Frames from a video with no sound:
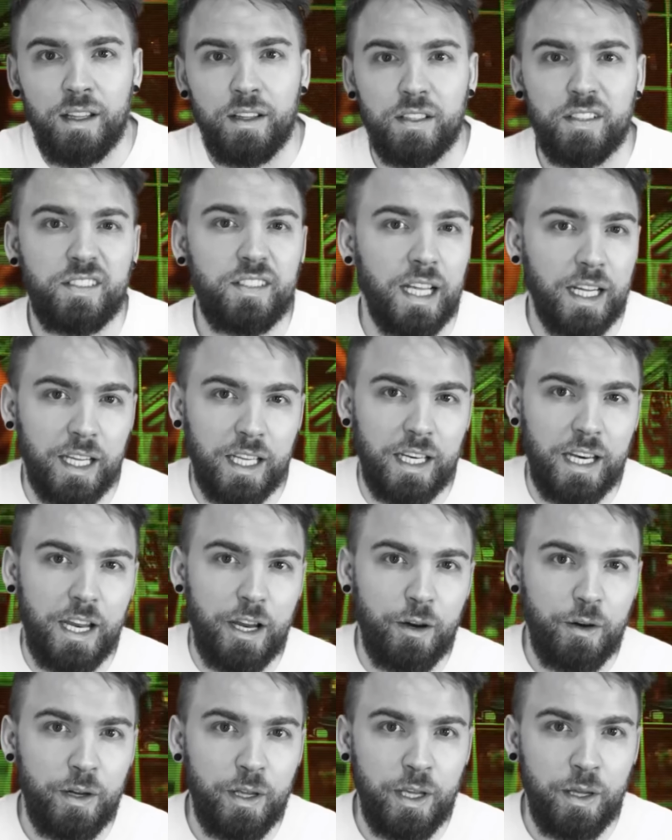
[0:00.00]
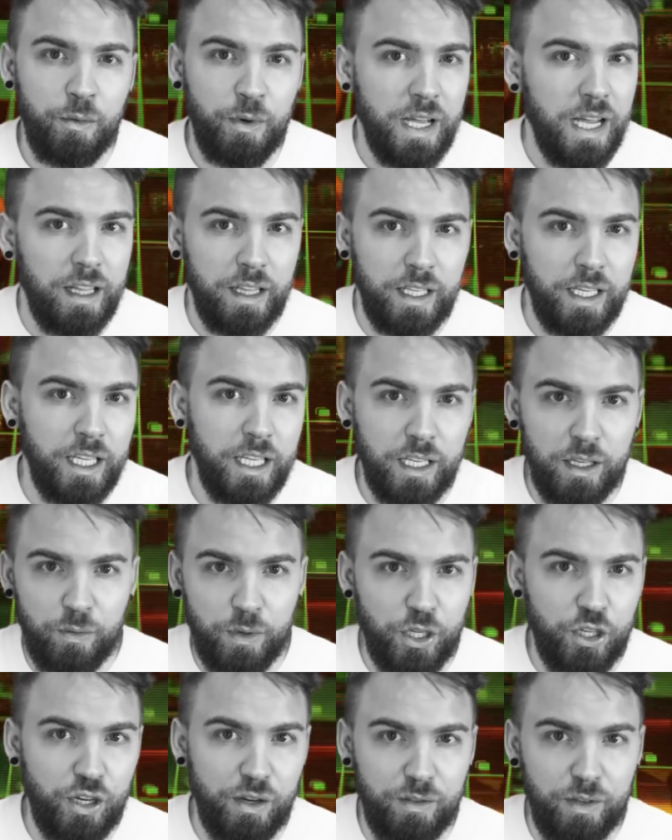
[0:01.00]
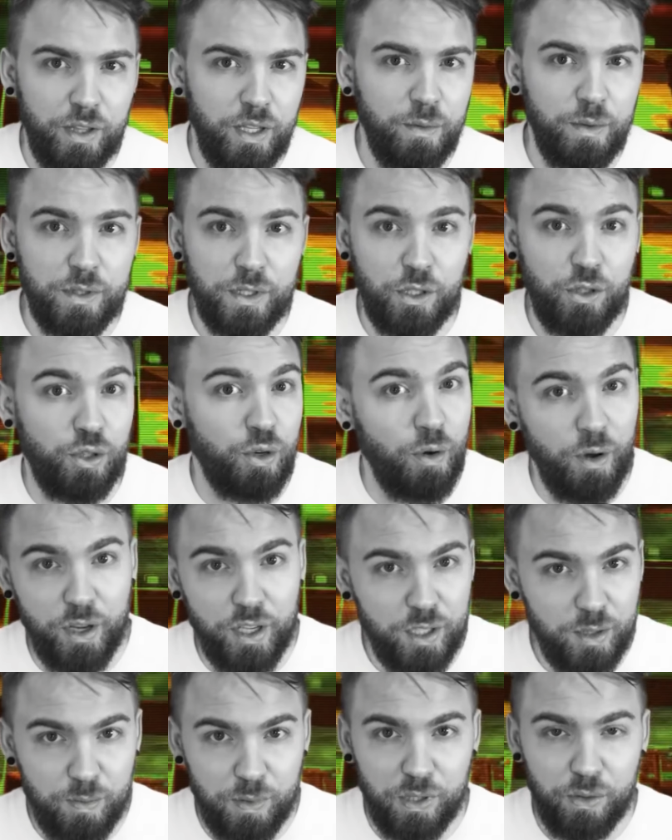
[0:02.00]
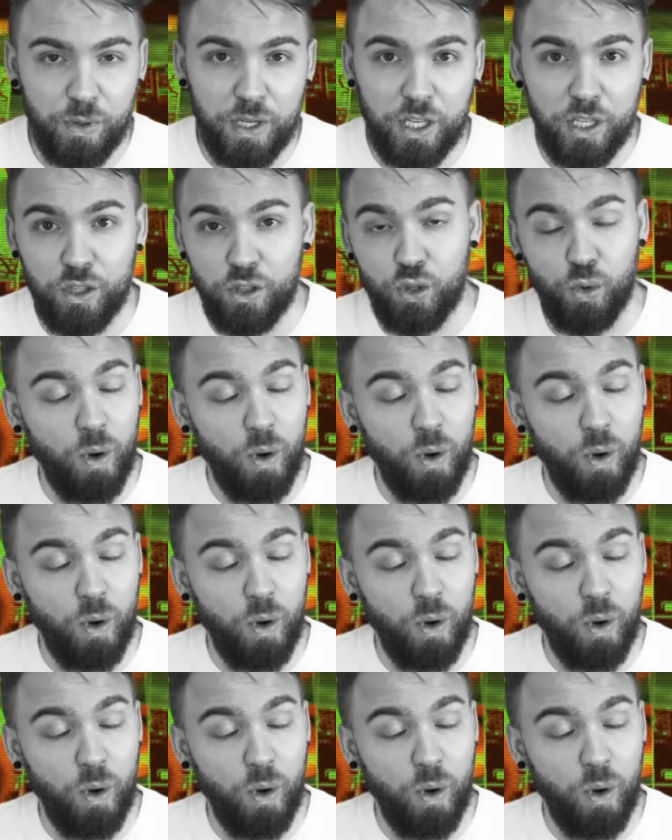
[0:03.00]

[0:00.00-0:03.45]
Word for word: The secondary reality in which everything was a choice between